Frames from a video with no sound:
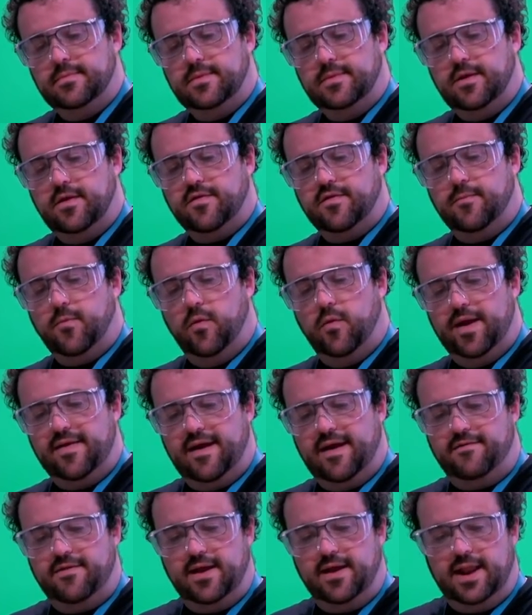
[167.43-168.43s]
Because I'm always
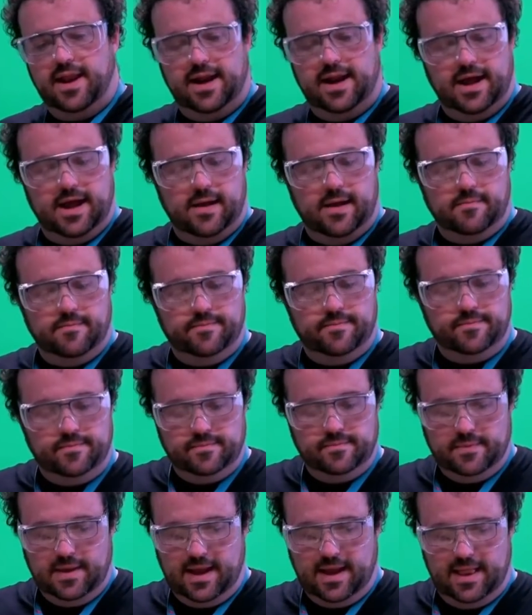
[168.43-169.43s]
having to clean up.
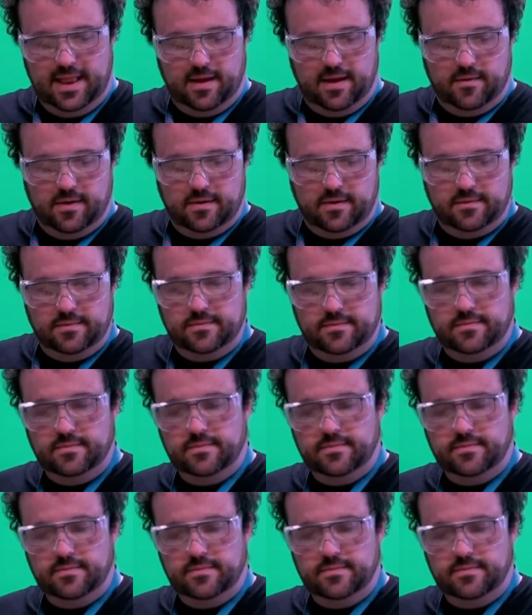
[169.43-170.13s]
And that one.